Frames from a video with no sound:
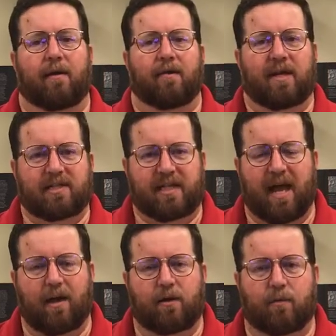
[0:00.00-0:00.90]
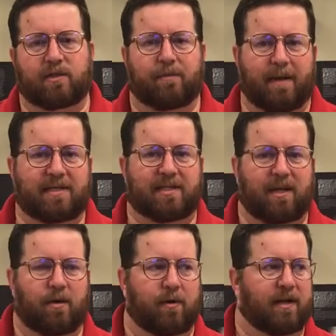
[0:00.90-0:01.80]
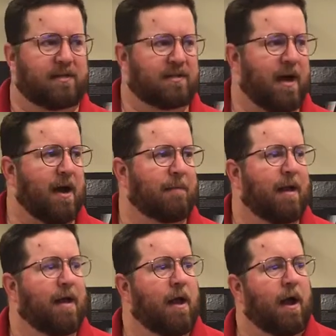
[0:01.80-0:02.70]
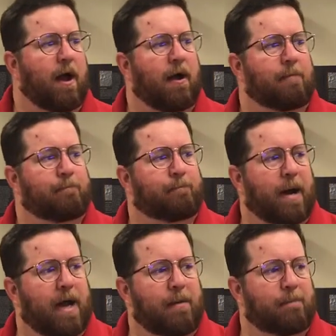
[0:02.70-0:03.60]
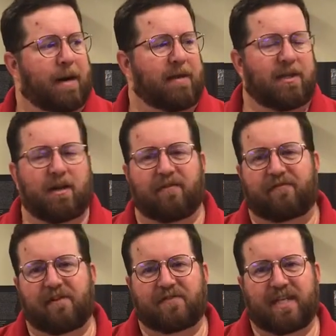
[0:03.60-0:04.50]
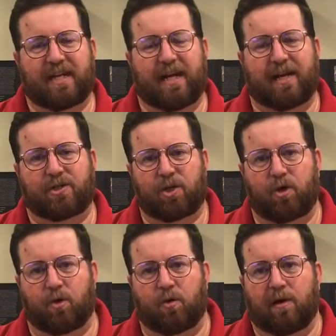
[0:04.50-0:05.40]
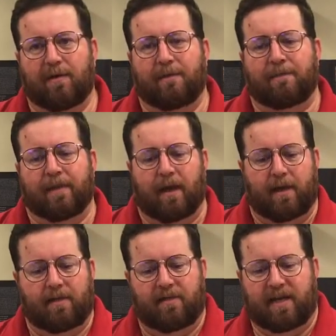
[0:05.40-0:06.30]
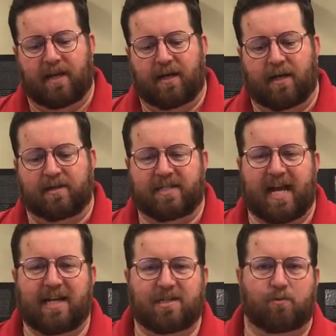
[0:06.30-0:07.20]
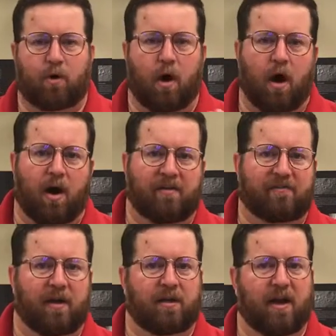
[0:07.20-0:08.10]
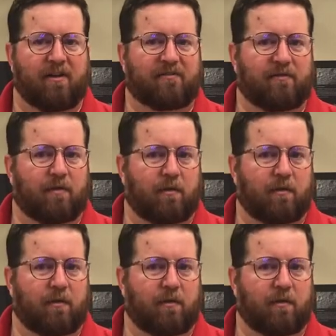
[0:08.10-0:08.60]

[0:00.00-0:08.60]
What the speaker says: His calendar was the best thing going at the time. But by the year 1582, the days were off enough